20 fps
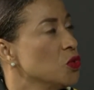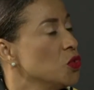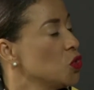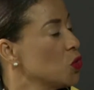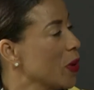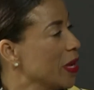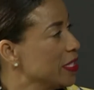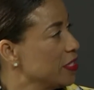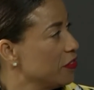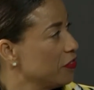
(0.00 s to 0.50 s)

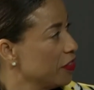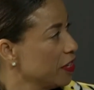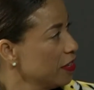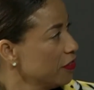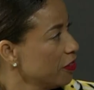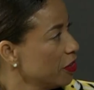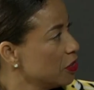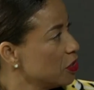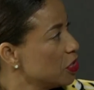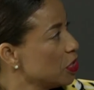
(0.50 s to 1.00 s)

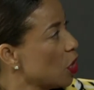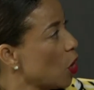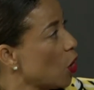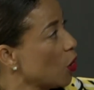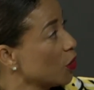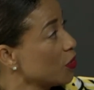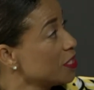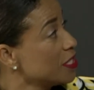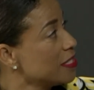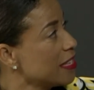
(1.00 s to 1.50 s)
25th until
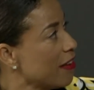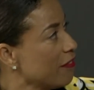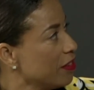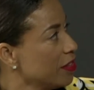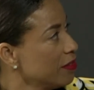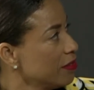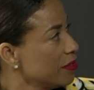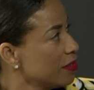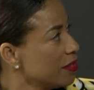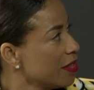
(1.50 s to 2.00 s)
August
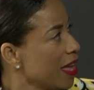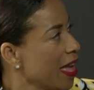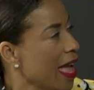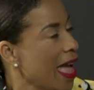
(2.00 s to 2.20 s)
7th,